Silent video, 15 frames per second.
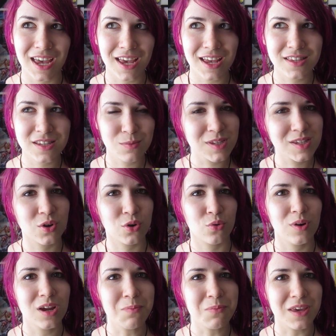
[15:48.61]
it's almost
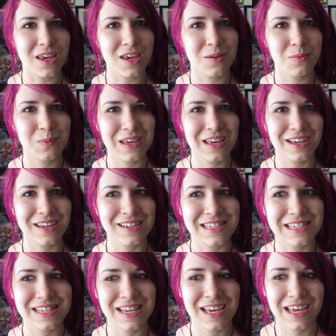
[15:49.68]
creepy
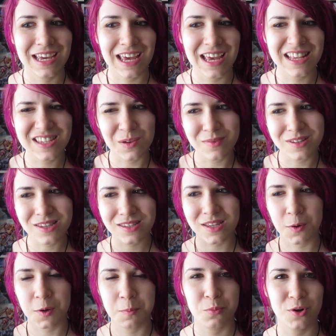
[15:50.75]
because it's almost as
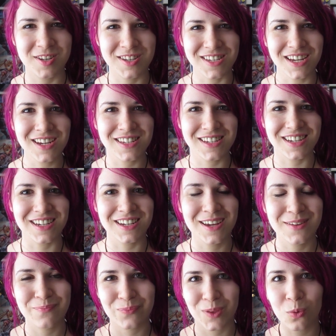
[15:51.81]
though it predicted
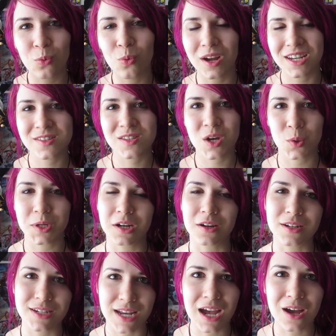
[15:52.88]
what is going
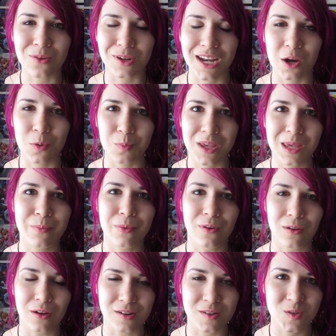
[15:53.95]
on now and how
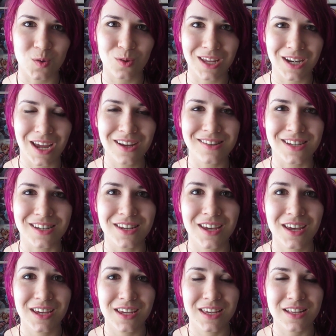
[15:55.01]
people are so connected
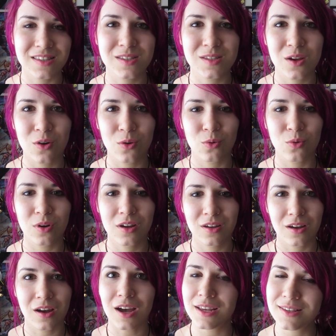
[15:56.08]
yet so
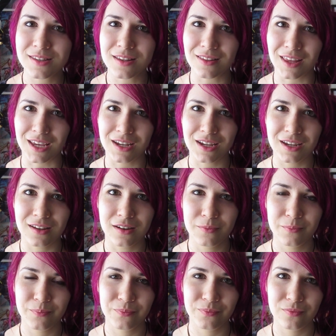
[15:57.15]
isolated.
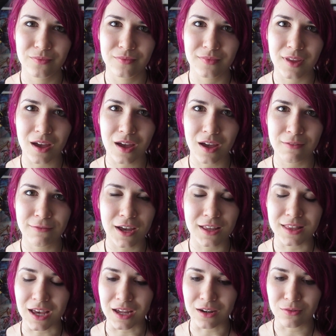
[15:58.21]
I
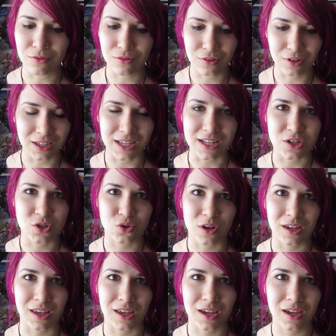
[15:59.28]
find that really
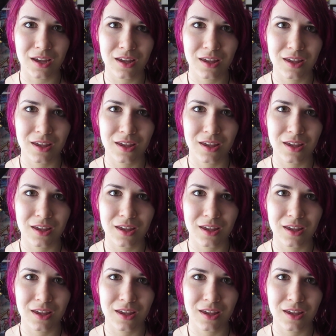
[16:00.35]
intriguing.